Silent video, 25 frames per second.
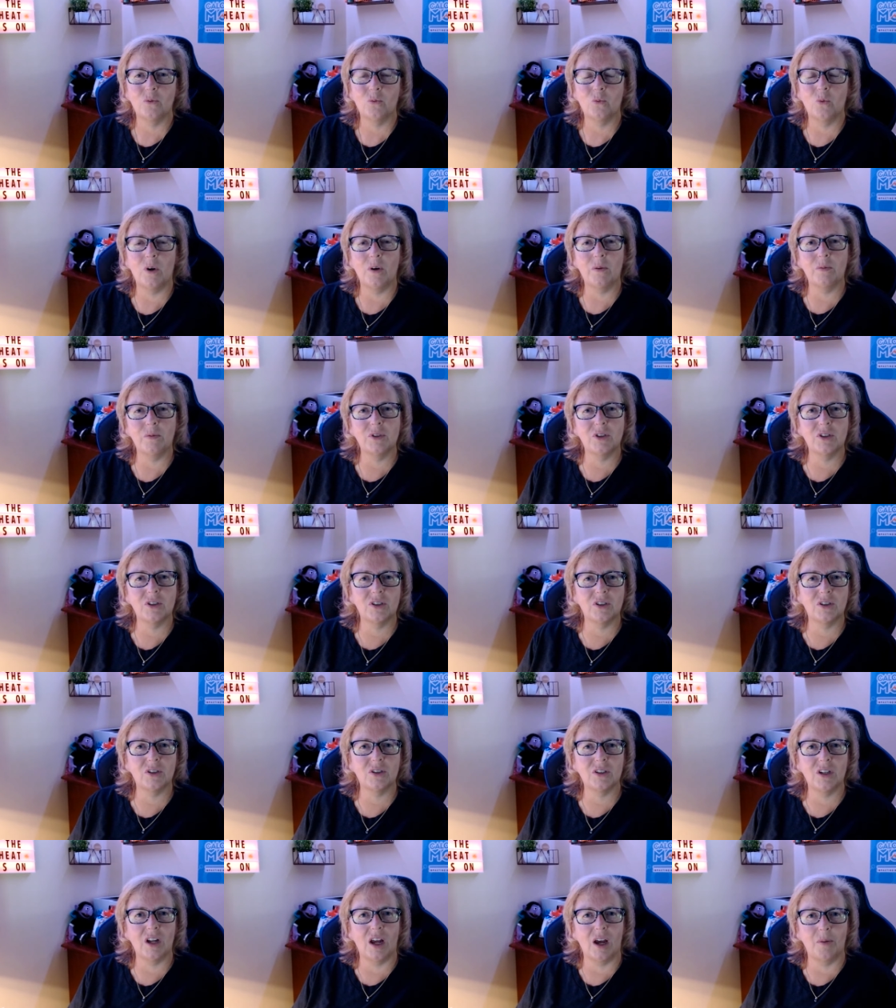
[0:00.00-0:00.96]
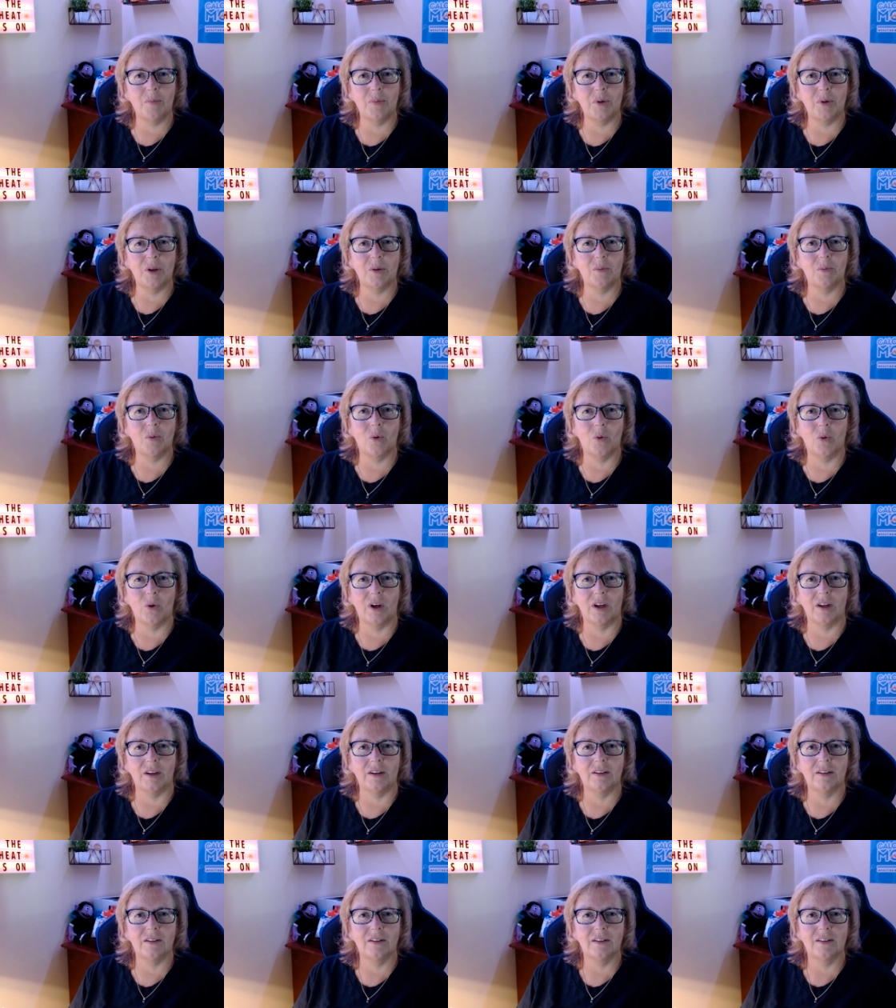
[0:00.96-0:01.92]
What was the stopping
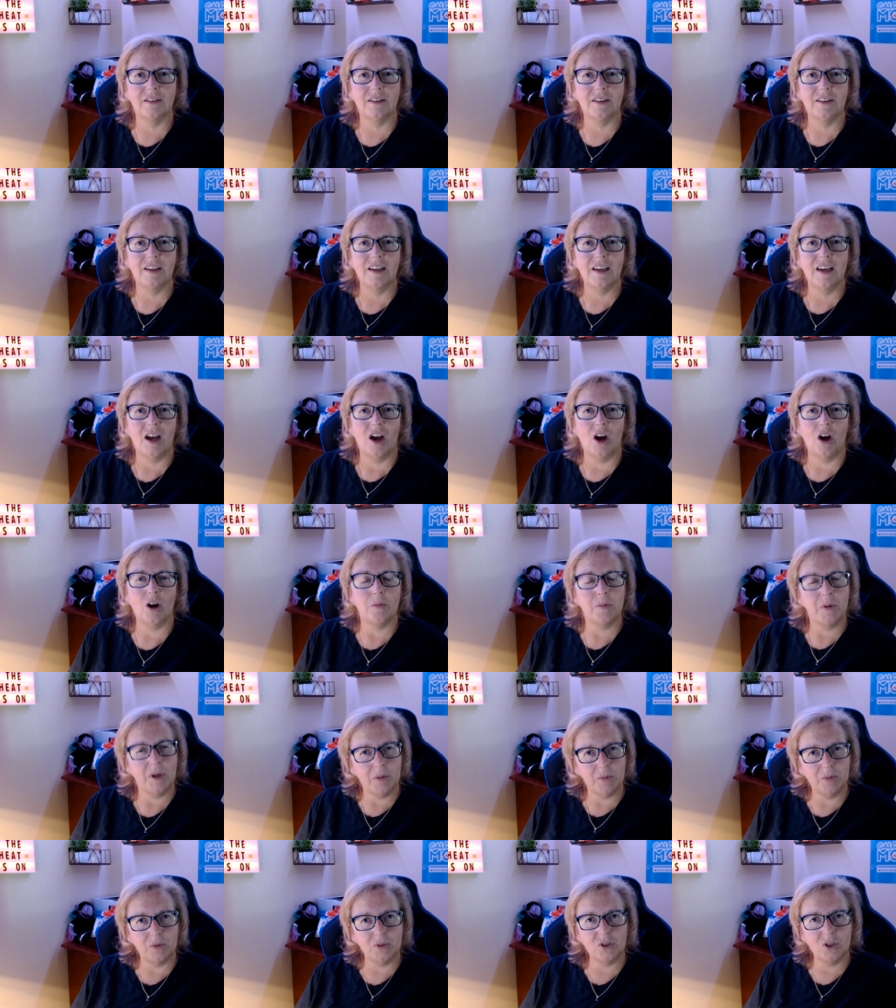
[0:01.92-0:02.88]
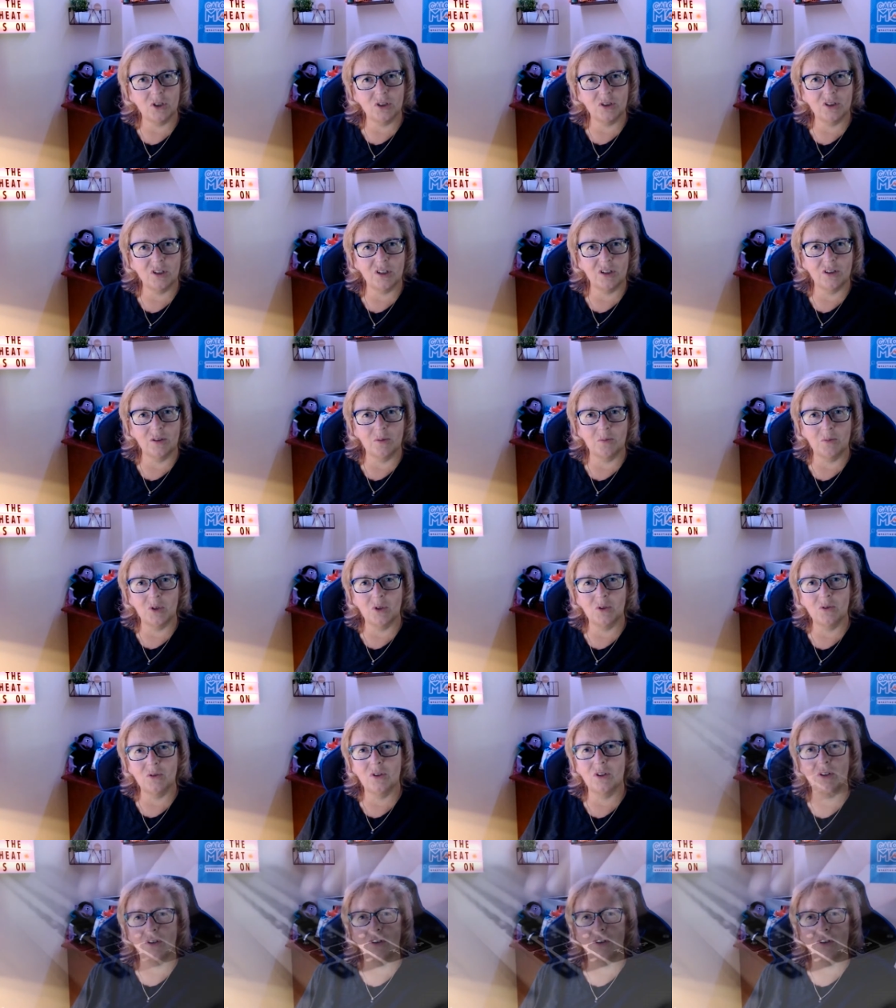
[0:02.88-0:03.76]
point? Are people just in the mood